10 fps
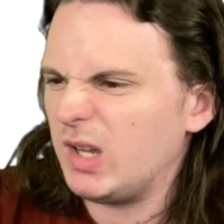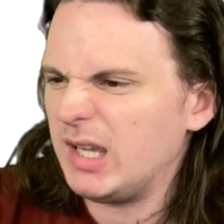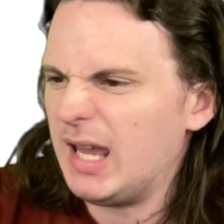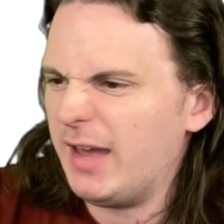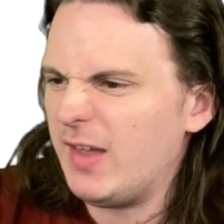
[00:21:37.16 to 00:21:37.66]

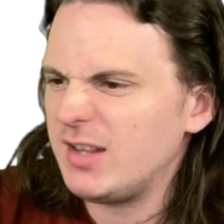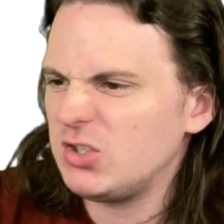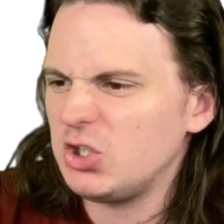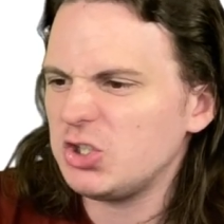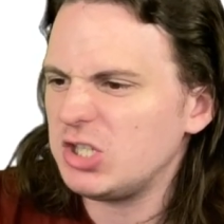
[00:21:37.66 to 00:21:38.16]
yeah, that's
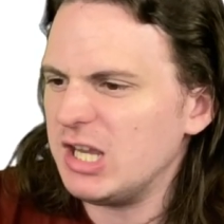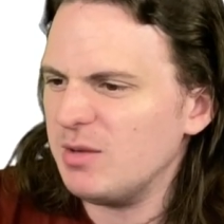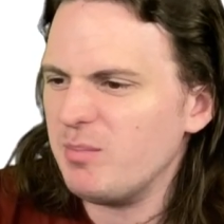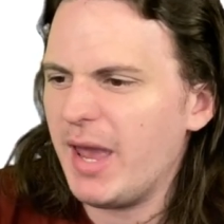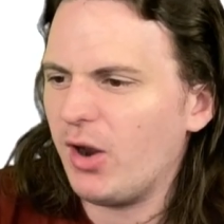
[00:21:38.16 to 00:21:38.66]
just
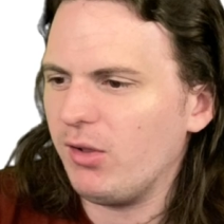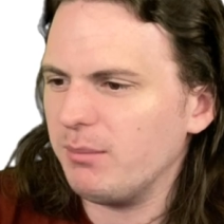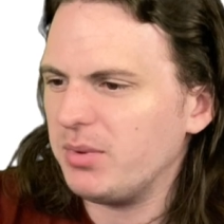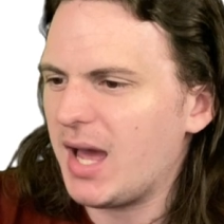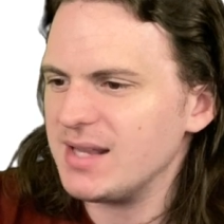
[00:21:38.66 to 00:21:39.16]
eating metal and
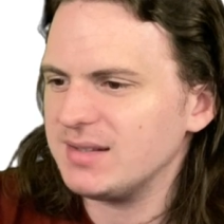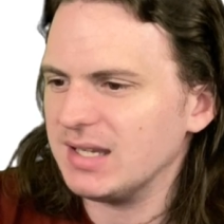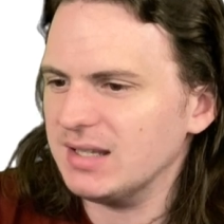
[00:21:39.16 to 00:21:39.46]
plastic